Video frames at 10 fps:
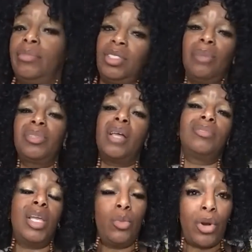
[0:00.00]

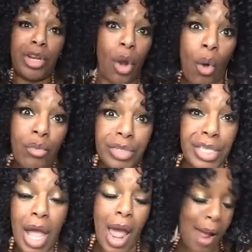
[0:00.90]
Sometimes they working
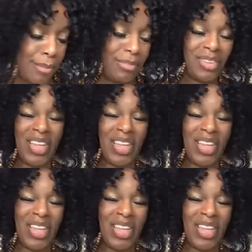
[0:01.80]
overtime.